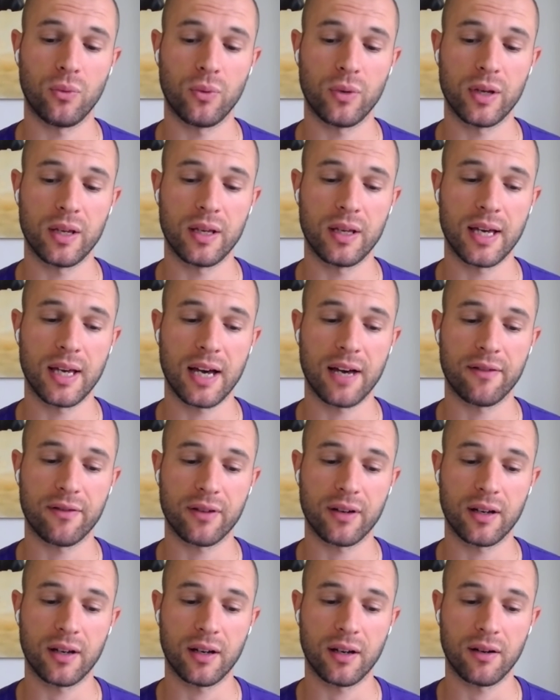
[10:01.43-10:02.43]
We have
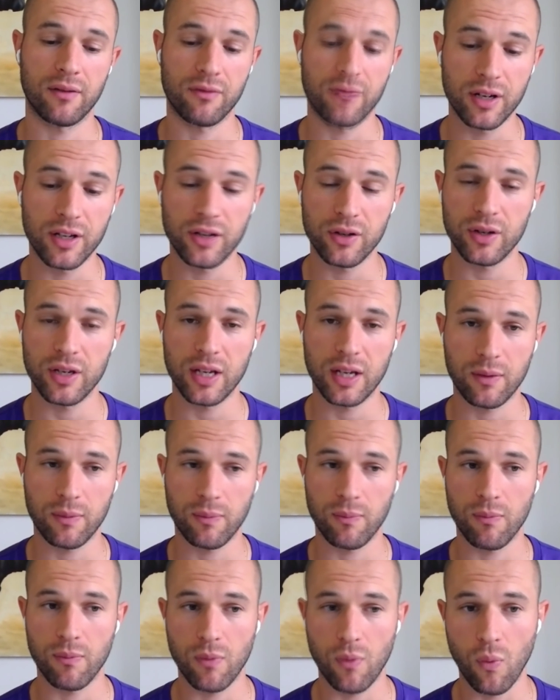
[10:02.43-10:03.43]
a really unique
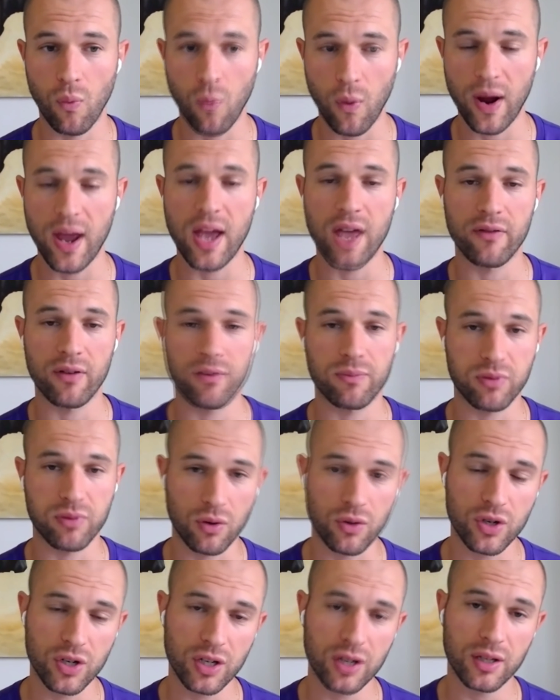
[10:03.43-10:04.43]
way of
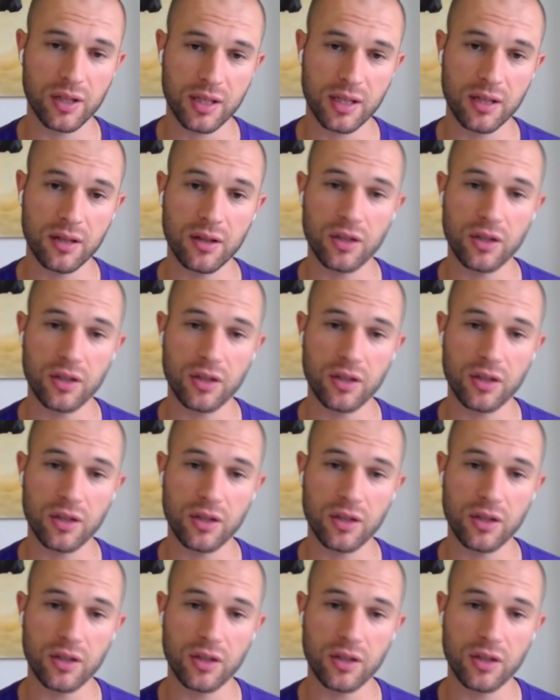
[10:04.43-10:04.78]
approaching this